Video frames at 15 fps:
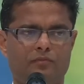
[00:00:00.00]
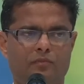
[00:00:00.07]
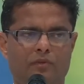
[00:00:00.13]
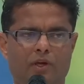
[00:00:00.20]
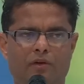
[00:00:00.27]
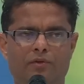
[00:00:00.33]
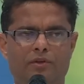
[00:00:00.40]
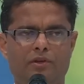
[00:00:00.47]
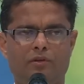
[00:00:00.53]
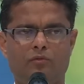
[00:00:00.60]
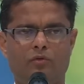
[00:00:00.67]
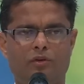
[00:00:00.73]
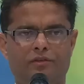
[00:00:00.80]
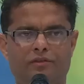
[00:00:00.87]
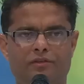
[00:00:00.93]
Everything
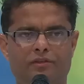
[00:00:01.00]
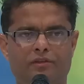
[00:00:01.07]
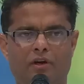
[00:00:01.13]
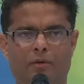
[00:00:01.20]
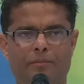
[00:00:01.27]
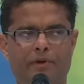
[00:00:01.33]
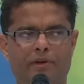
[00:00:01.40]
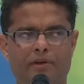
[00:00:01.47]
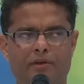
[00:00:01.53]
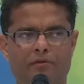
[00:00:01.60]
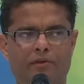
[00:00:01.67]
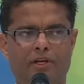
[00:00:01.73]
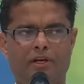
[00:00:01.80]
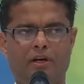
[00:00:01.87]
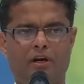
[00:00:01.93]
was appearing
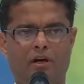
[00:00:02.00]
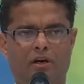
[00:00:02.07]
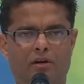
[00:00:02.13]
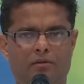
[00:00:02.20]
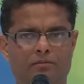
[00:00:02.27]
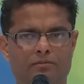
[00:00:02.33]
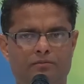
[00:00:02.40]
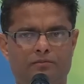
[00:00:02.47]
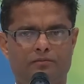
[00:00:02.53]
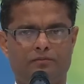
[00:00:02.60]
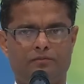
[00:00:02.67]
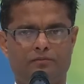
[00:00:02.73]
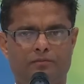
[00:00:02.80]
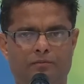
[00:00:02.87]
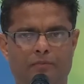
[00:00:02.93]
very calm,
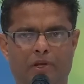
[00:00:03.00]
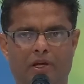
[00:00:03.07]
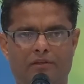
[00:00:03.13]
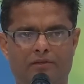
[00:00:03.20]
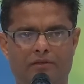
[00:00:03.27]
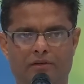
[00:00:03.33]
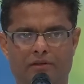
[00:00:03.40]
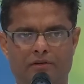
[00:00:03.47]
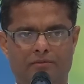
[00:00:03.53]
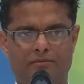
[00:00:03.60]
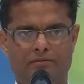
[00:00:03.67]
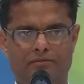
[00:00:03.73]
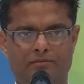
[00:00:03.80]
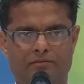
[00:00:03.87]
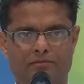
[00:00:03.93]
placid,
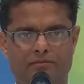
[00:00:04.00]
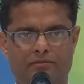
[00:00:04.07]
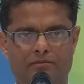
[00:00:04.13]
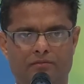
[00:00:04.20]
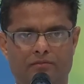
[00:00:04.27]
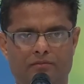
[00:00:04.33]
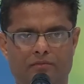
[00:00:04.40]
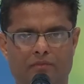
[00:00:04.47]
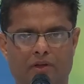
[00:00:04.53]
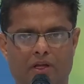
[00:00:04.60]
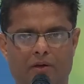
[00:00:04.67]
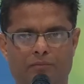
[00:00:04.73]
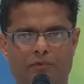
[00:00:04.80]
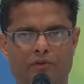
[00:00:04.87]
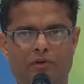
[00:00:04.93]

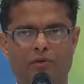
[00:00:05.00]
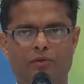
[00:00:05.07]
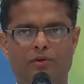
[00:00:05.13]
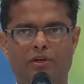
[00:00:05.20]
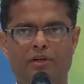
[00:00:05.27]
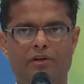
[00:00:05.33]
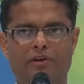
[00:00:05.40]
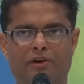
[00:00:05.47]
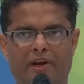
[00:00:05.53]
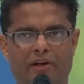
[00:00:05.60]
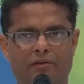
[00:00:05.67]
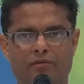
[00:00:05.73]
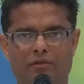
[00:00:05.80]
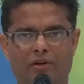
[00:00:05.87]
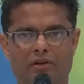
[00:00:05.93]
absolutely
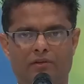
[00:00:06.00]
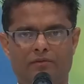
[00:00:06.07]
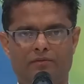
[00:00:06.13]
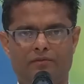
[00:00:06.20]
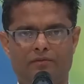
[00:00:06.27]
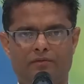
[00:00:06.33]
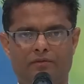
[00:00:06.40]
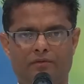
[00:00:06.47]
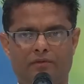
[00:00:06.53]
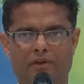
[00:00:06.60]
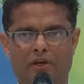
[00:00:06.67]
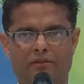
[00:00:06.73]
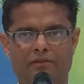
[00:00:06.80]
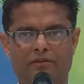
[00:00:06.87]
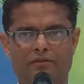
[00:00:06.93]
tranquil,
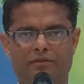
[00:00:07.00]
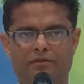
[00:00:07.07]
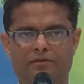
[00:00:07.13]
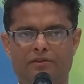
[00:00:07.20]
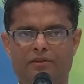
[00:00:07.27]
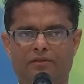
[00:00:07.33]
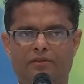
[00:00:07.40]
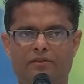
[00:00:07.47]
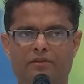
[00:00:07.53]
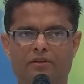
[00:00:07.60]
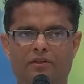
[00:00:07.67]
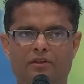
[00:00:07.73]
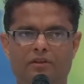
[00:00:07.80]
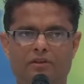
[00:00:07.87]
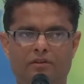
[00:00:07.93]
as if this is
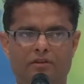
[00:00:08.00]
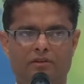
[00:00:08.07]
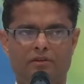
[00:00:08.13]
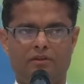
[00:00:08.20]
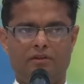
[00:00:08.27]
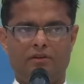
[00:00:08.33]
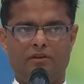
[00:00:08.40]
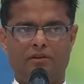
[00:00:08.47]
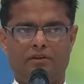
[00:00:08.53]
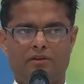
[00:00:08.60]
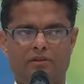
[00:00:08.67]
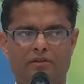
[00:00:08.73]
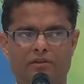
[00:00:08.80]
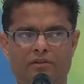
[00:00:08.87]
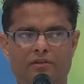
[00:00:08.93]
the
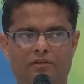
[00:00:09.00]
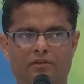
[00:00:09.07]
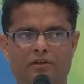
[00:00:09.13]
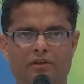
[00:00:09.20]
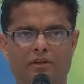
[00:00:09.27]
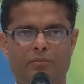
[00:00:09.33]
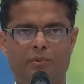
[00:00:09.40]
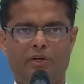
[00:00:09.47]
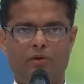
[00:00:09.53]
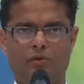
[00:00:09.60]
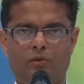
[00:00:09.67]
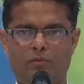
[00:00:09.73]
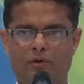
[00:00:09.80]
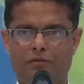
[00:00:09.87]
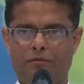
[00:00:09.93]

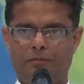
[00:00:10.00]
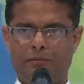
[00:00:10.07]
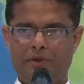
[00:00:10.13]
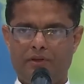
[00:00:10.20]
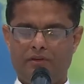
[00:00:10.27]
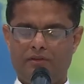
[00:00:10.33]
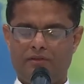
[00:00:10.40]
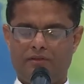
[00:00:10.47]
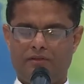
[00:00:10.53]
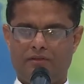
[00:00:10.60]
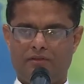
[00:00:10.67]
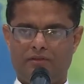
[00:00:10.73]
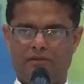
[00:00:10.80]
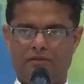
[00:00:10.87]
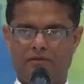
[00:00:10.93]
epitome of
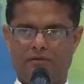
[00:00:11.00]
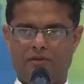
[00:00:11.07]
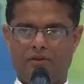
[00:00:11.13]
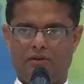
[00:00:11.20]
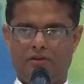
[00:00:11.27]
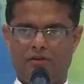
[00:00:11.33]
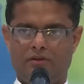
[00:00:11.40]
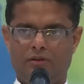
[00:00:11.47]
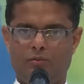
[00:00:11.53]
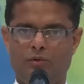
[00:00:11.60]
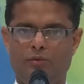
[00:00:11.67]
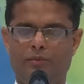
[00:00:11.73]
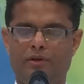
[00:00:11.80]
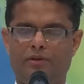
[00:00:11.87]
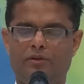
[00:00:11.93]
peace. The
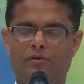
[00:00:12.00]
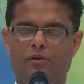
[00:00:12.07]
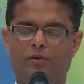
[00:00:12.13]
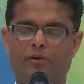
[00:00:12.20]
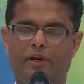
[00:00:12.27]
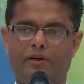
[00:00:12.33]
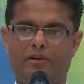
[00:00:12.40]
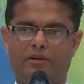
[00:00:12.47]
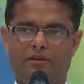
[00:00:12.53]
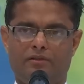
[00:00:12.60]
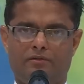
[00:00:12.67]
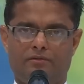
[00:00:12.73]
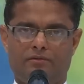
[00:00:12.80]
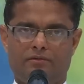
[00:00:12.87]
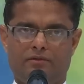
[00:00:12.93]
moment you look at
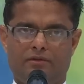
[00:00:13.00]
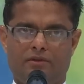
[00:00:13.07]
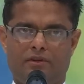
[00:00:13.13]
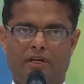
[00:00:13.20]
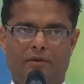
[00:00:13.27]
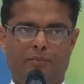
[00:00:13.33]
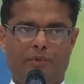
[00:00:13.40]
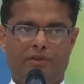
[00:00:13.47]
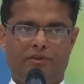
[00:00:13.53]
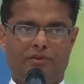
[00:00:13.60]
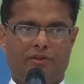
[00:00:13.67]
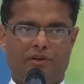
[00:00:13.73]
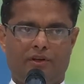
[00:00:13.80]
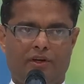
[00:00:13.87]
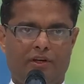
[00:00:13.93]
that
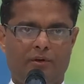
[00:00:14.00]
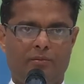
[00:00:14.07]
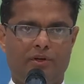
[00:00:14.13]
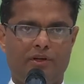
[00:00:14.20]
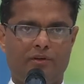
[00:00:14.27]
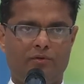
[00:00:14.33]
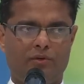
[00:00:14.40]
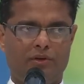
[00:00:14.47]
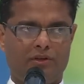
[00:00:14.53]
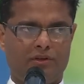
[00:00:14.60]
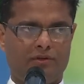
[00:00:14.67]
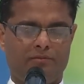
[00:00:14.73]
picture, anybody would